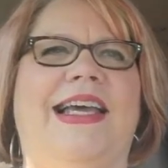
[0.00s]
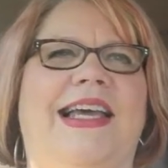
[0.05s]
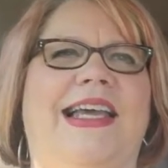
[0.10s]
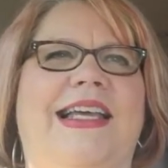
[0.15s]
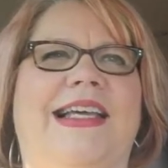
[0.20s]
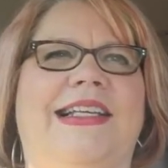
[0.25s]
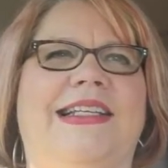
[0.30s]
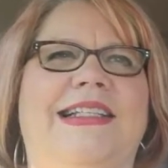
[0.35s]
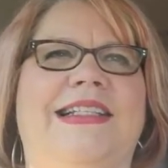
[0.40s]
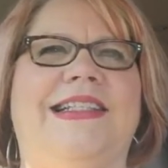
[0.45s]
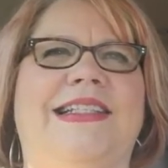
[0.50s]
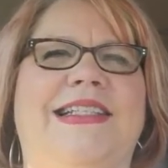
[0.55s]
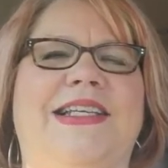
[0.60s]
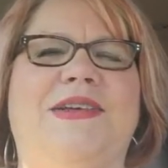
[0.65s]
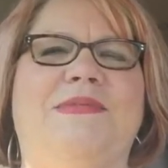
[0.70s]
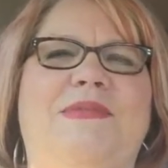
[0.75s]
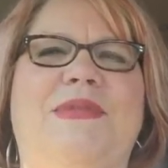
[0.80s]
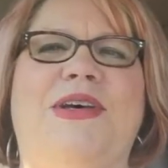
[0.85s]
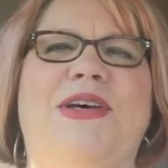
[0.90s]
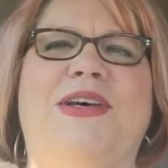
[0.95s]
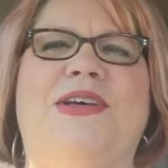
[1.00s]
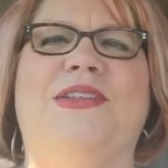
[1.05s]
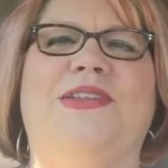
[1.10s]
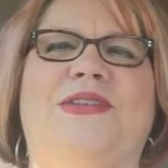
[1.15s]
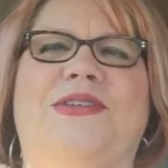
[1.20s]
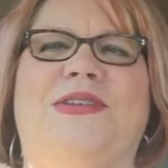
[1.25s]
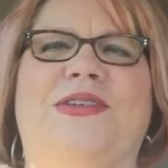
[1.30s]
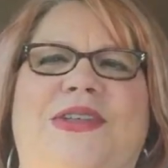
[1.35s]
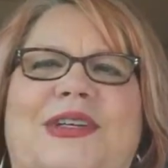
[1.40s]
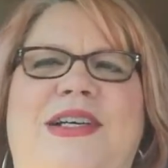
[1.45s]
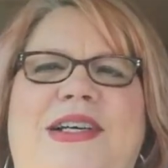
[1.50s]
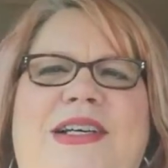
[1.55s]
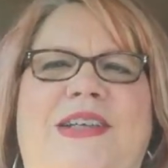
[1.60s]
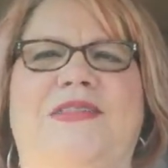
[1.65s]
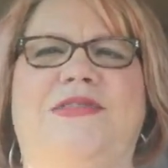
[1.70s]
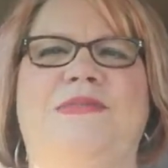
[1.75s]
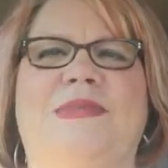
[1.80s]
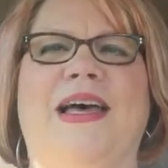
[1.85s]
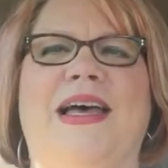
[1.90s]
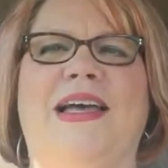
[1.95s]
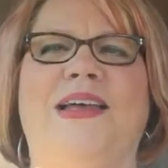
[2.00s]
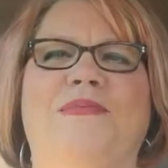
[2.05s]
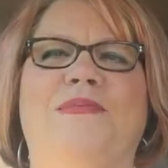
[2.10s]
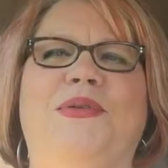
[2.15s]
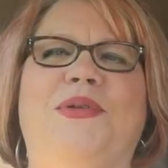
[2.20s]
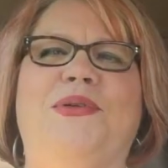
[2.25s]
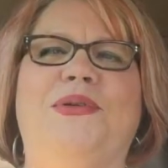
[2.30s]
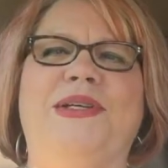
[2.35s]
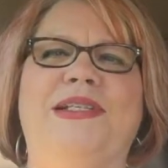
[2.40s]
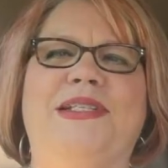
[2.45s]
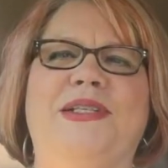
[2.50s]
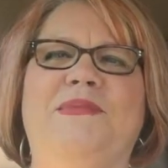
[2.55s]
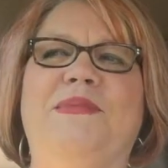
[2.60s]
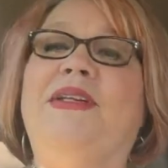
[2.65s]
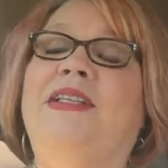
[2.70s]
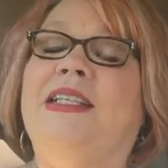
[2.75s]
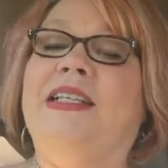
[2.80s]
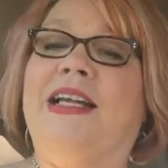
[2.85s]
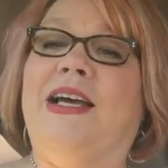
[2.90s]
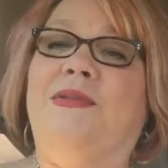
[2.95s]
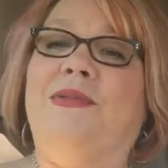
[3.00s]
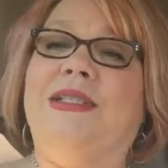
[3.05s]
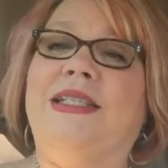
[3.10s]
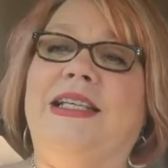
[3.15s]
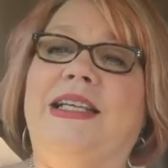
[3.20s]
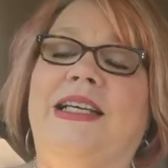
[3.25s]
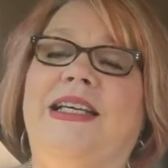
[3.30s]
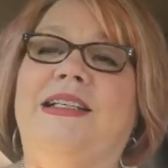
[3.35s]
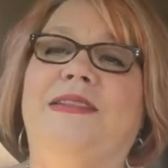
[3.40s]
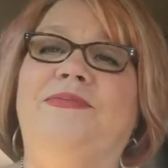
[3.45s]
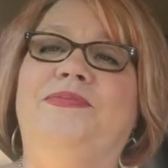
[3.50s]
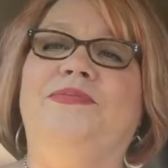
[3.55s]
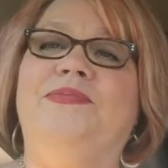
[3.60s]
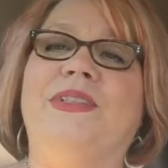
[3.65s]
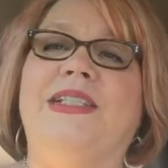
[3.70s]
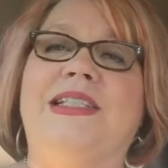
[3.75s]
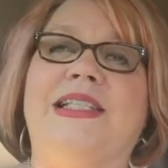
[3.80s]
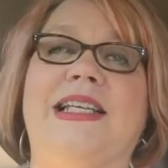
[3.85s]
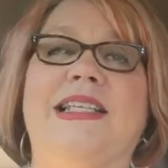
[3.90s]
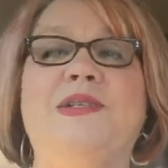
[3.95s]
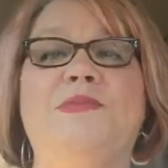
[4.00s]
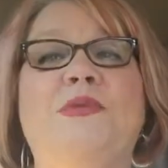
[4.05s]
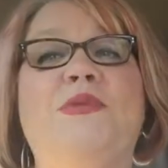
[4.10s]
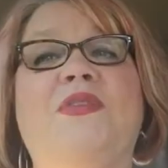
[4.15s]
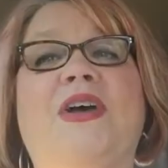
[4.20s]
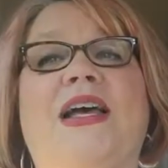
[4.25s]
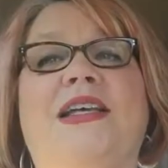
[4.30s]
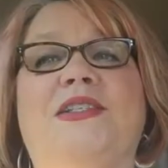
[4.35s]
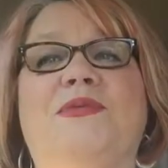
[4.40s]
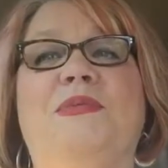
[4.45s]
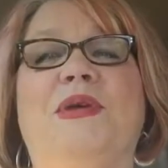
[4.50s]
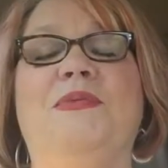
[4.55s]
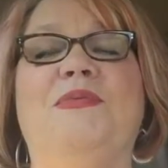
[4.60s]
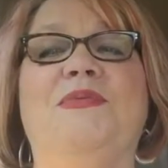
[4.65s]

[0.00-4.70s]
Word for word: and some other of my employees in the building I was in, because I supervised